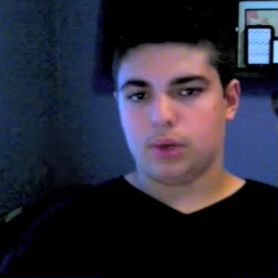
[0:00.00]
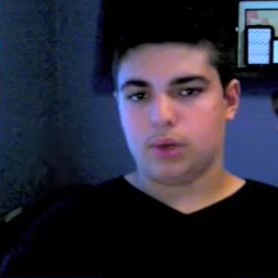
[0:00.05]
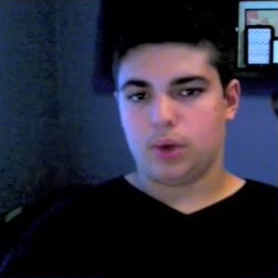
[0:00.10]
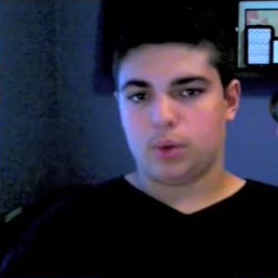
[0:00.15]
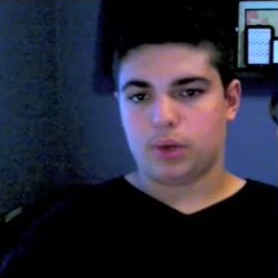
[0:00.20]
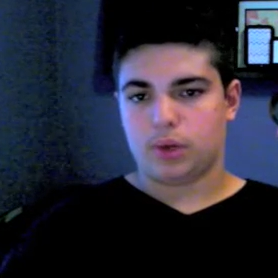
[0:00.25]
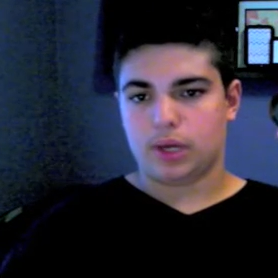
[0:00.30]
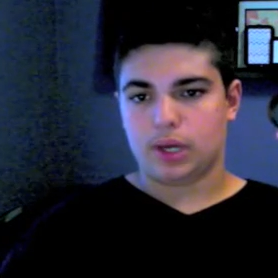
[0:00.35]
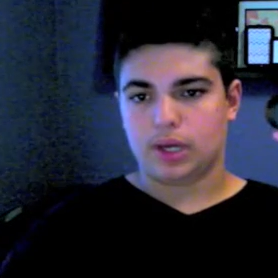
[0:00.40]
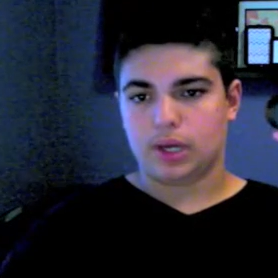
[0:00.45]

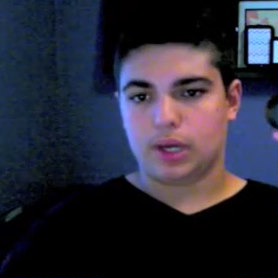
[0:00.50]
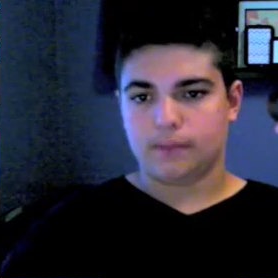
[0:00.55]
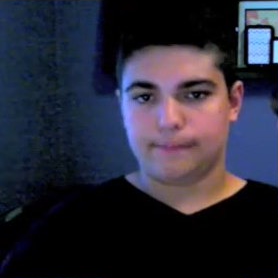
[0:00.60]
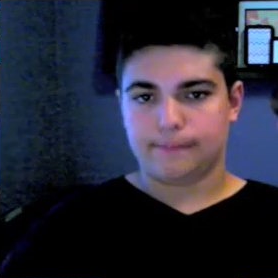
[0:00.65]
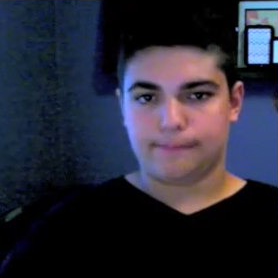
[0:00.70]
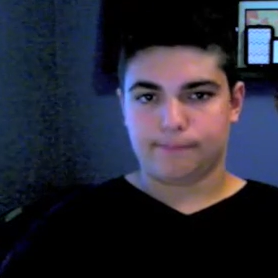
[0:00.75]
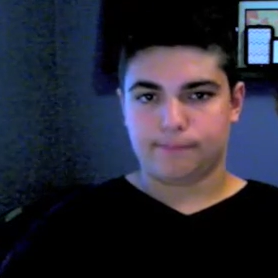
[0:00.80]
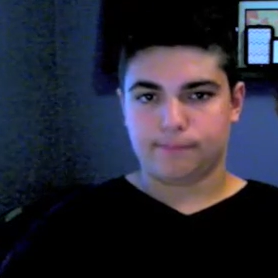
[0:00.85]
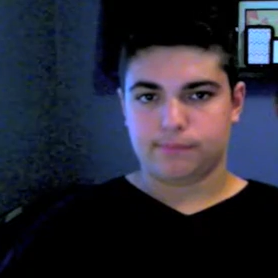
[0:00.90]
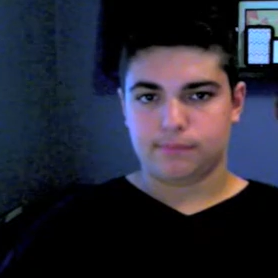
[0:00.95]
okay,
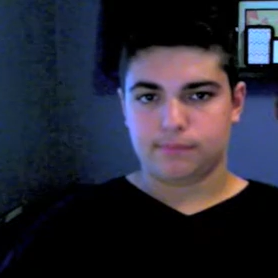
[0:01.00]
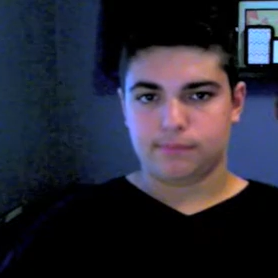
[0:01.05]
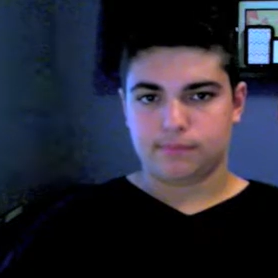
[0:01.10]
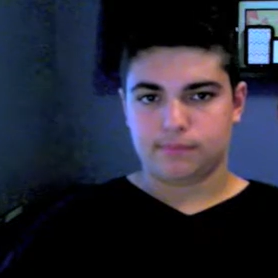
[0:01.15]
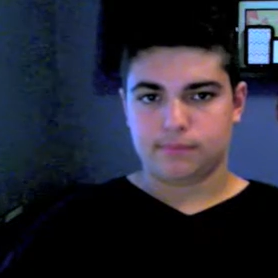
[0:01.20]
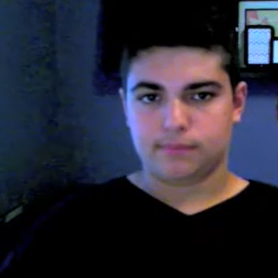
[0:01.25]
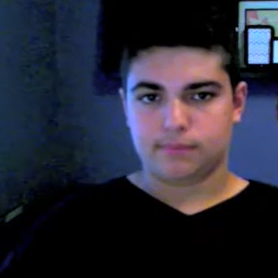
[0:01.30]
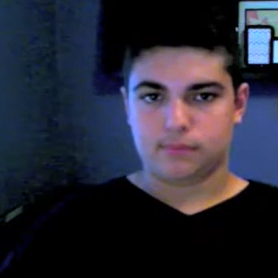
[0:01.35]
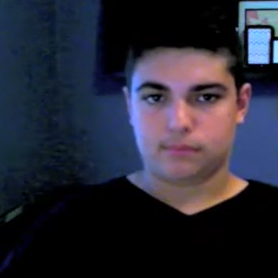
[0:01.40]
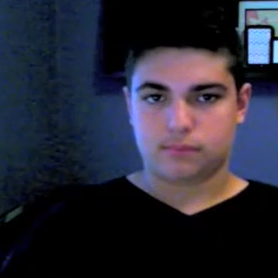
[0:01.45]

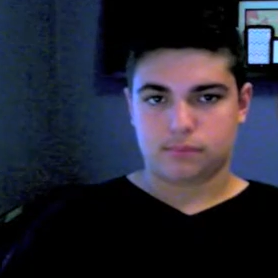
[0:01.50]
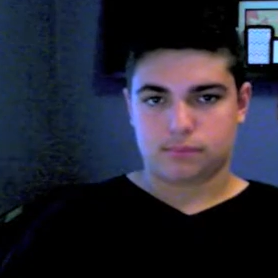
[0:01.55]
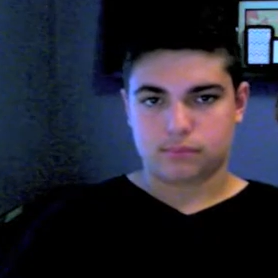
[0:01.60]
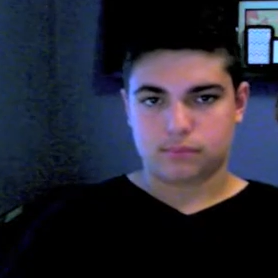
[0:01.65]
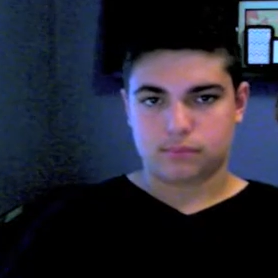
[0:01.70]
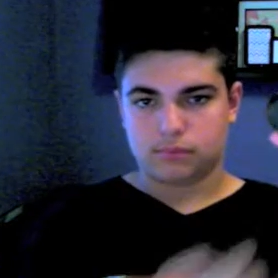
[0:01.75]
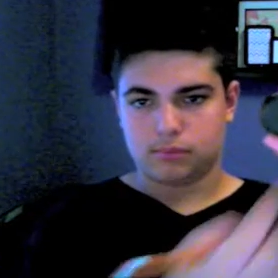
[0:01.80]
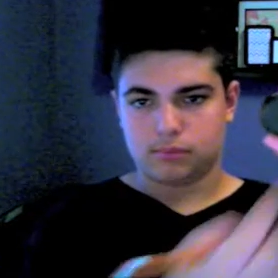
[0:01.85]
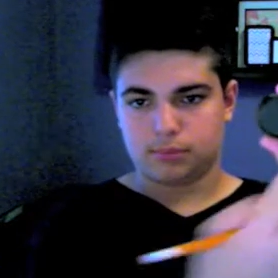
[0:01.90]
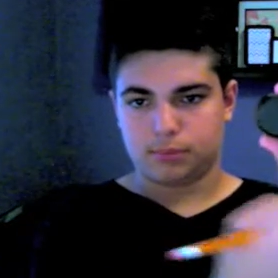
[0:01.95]

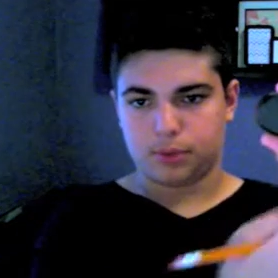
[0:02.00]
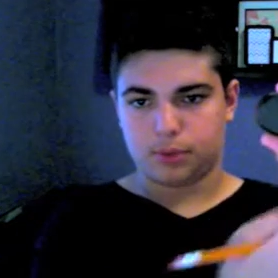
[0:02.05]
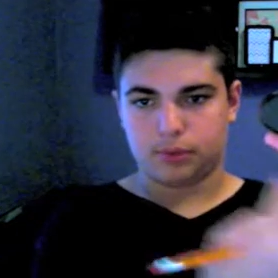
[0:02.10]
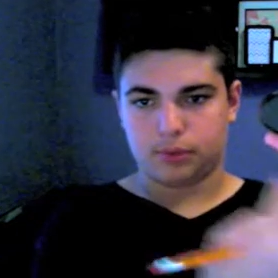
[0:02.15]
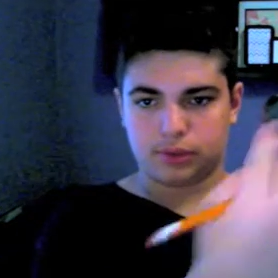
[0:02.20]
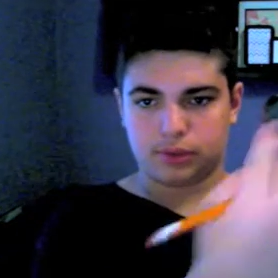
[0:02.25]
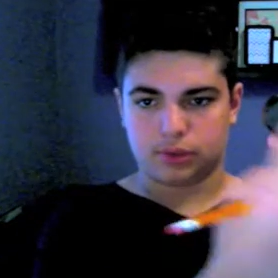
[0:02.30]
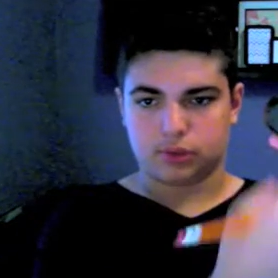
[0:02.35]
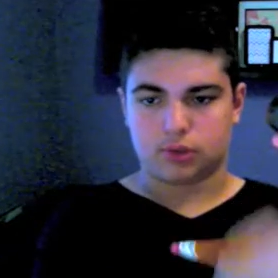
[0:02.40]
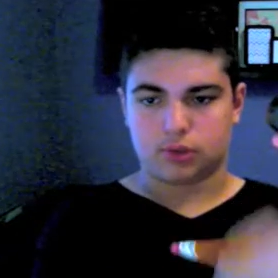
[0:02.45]

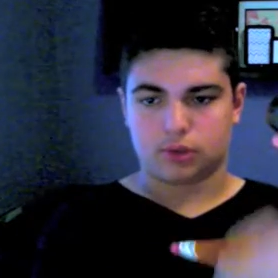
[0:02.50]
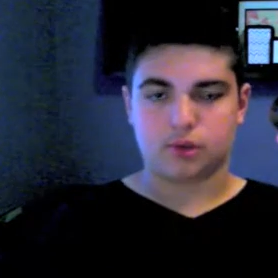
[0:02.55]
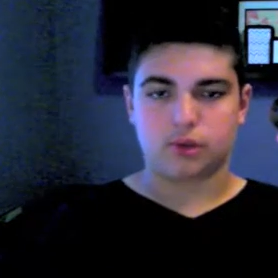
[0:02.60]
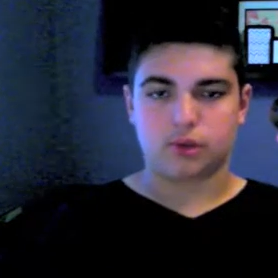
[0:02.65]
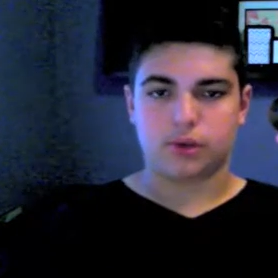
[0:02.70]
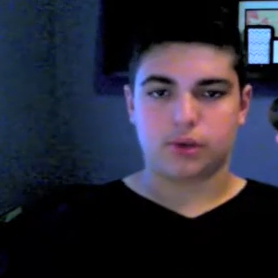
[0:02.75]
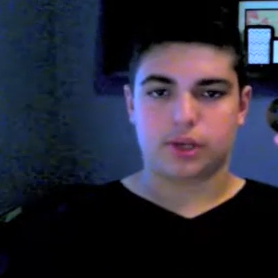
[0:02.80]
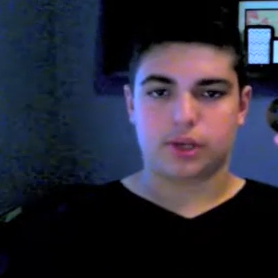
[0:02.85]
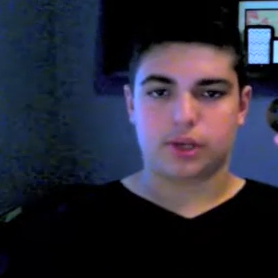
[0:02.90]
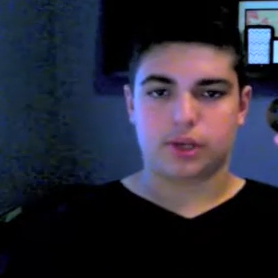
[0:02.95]
about this
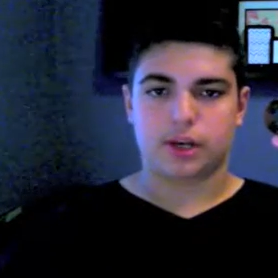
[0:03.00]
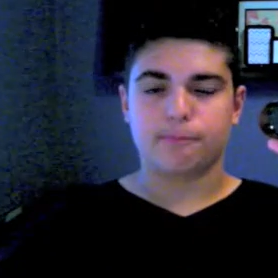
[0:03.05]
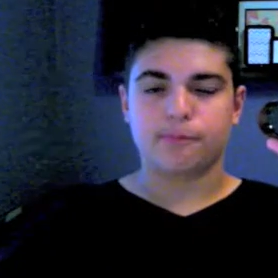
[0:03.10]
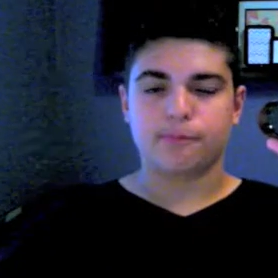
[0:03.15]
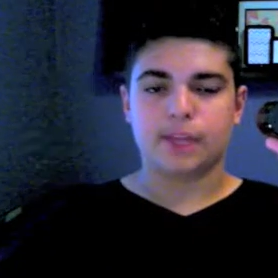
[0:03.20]
circle here,